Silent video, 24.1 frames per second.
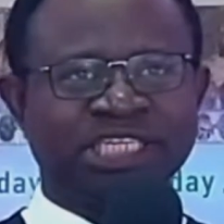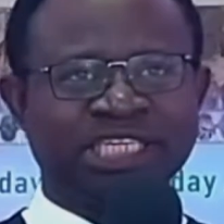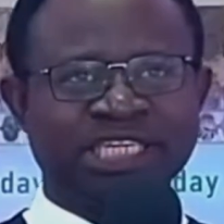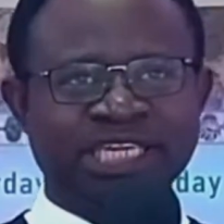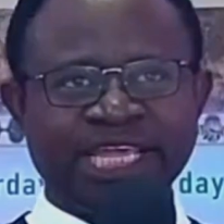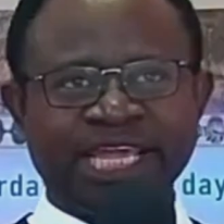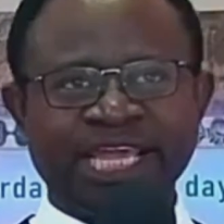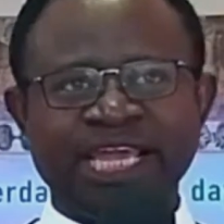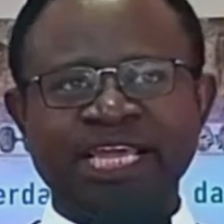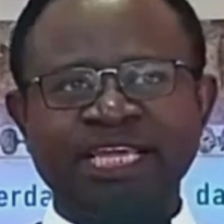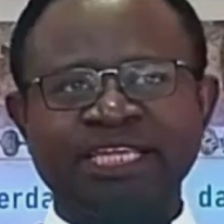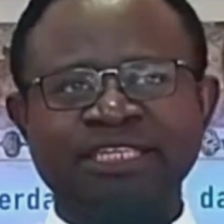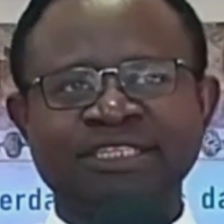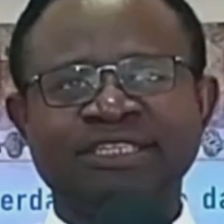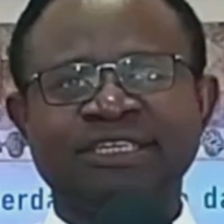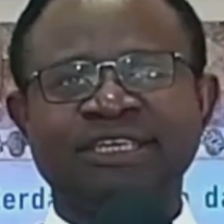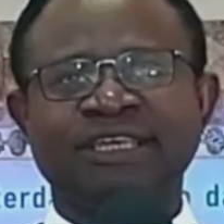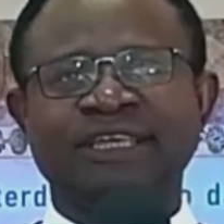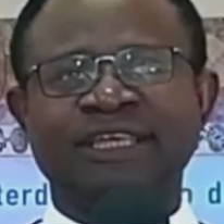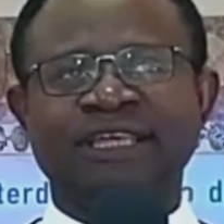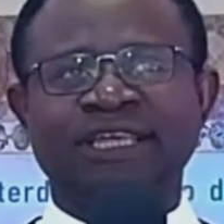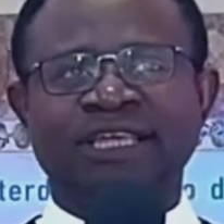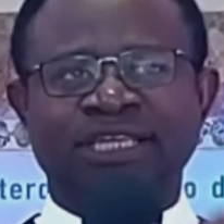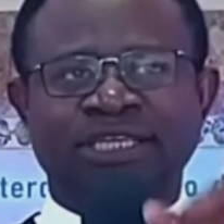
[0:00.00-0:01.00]

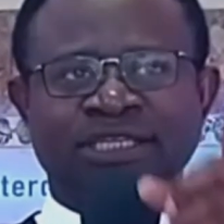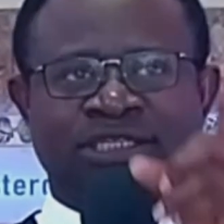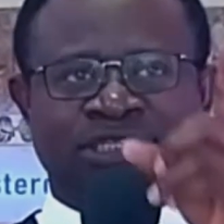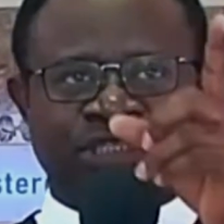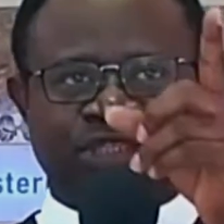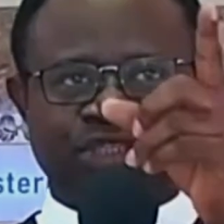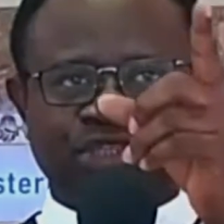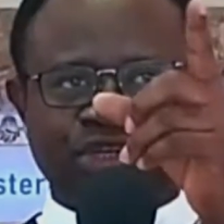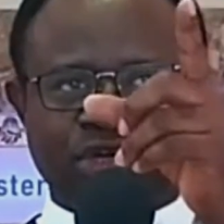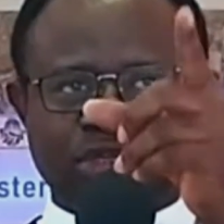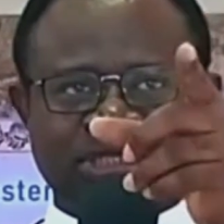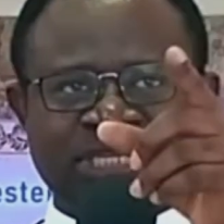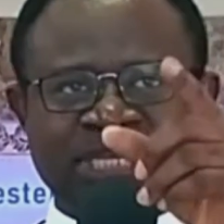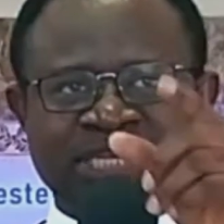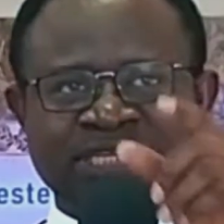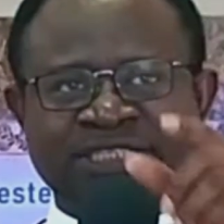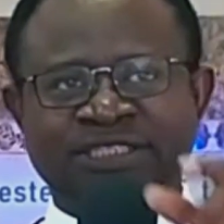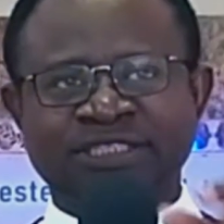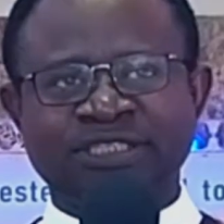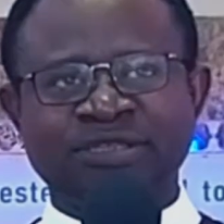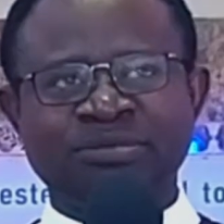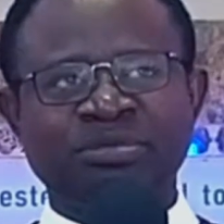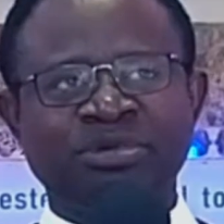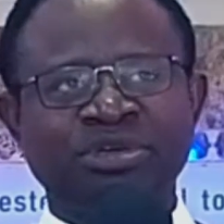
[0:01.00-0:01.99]
then Your
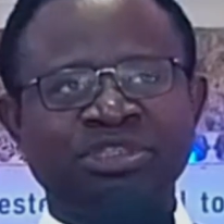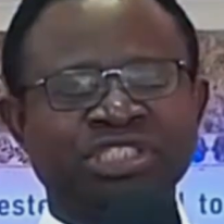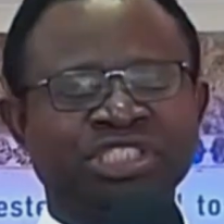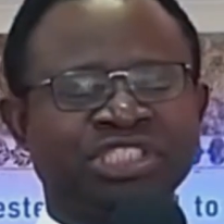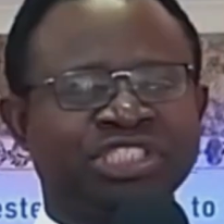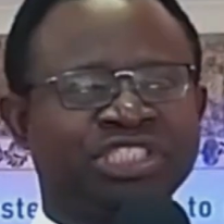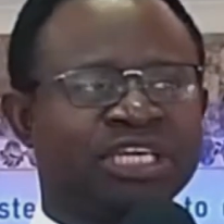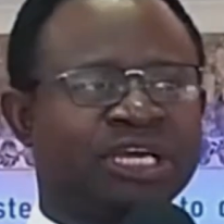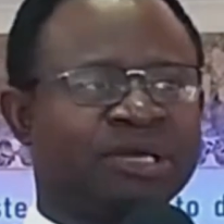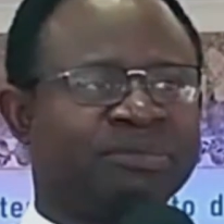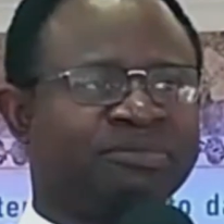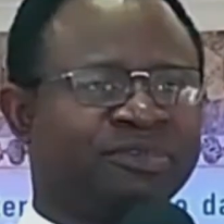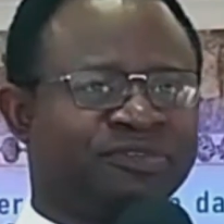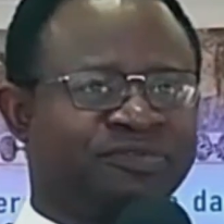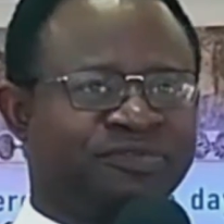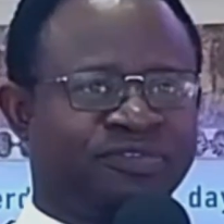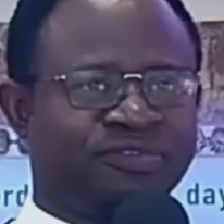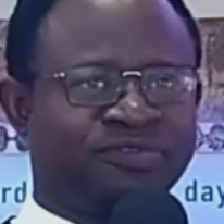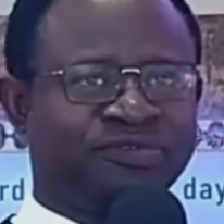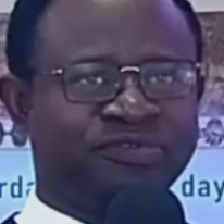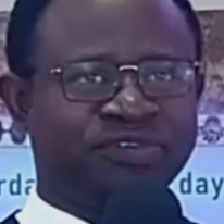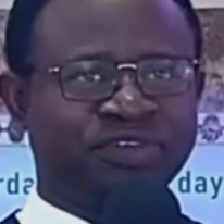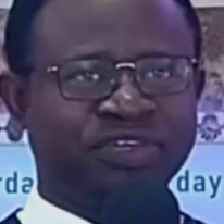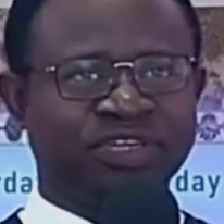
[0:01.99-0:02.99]
testimony shall be
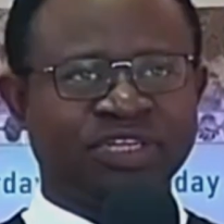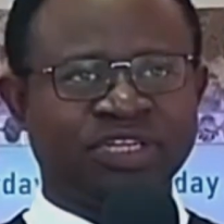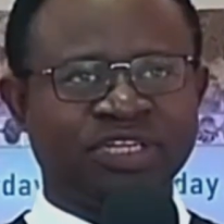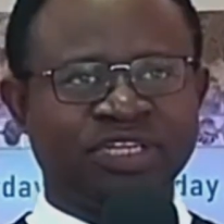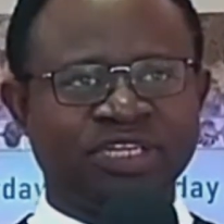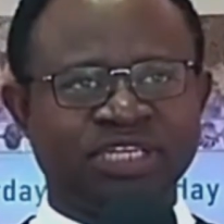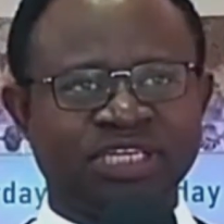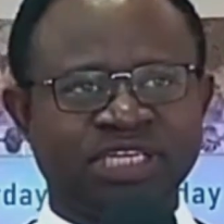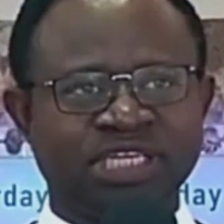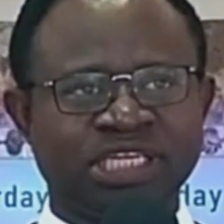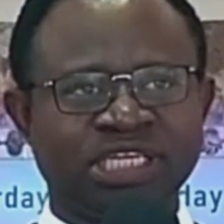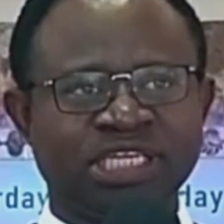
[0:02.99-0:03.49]
fulfilled.